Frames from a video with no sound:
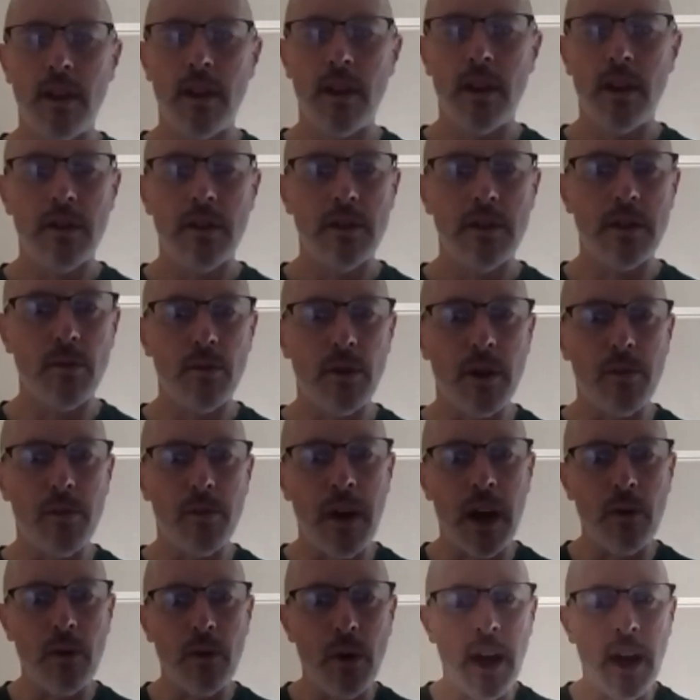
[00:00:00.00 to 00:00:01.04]
similar to
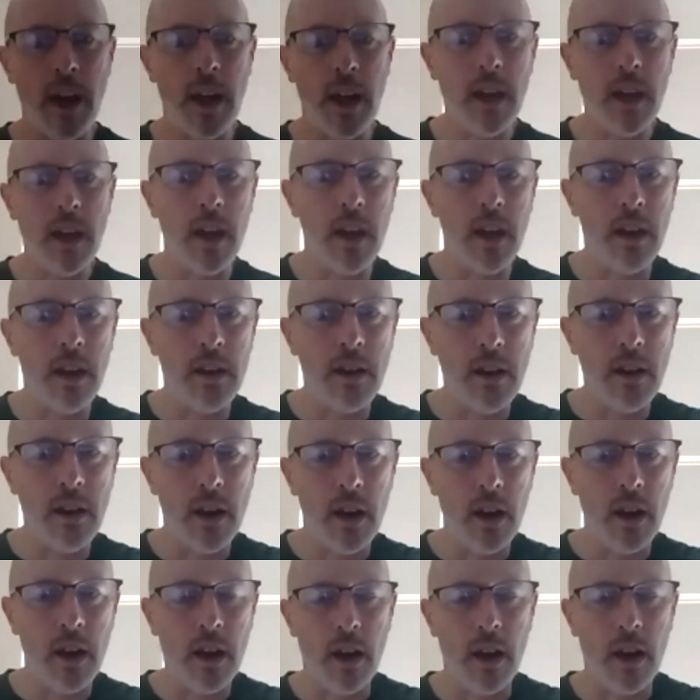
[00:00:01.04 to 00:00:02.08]
Medway and
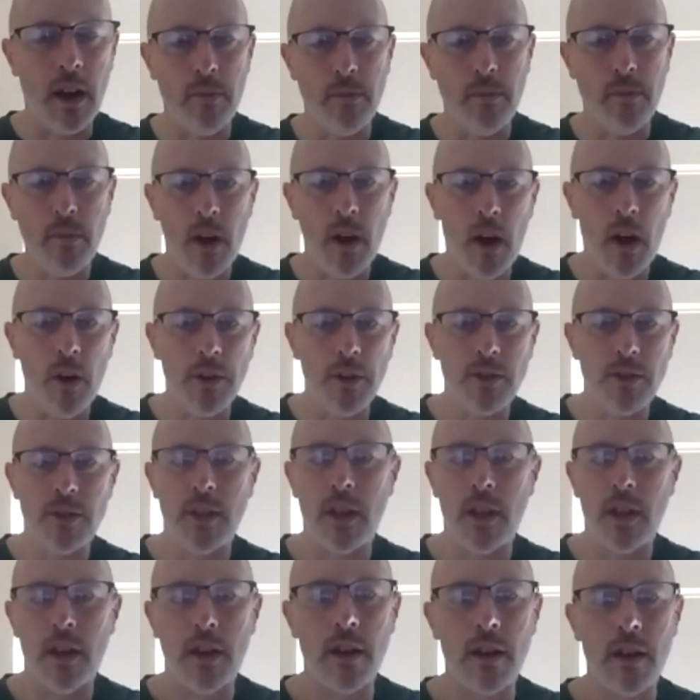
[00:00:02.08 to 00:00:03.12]
um,
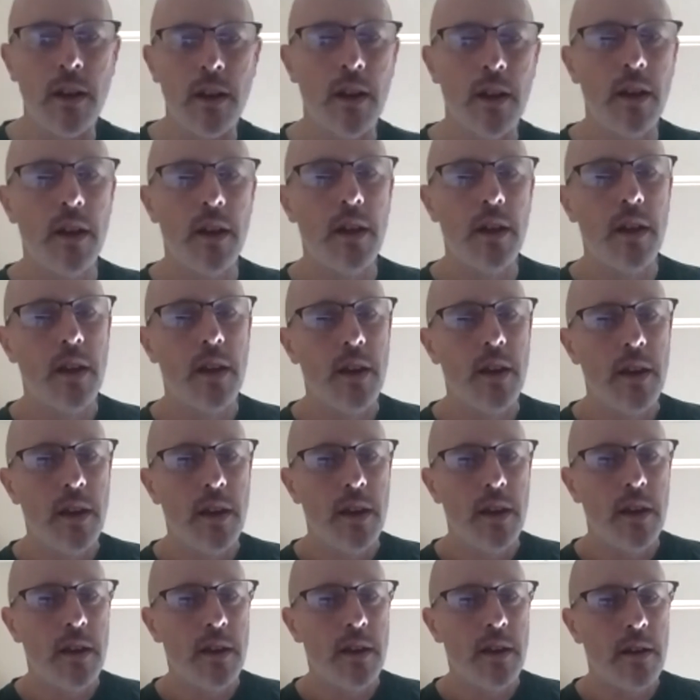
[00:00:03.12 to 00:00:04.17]
Holliston,
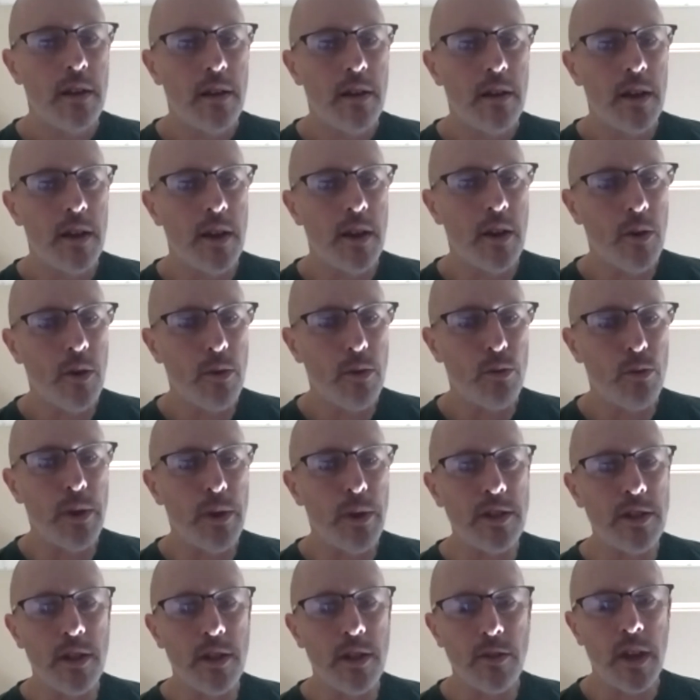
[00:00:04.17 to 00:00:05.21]
you know,
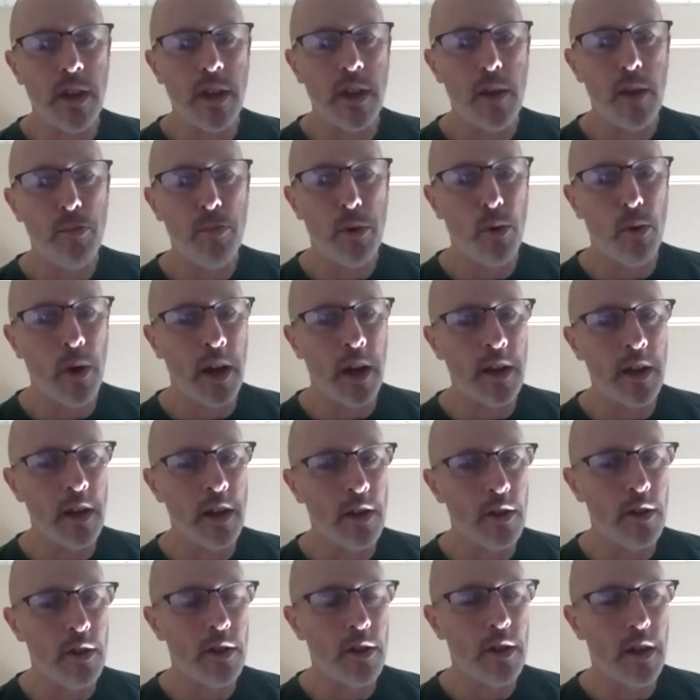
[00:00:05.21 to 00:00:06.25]
recently
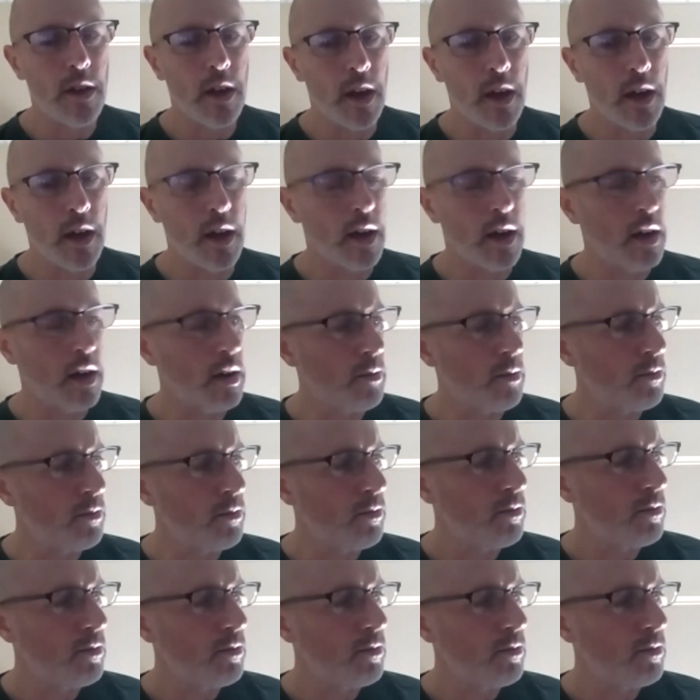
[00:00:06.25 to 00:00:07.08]
perennial, um,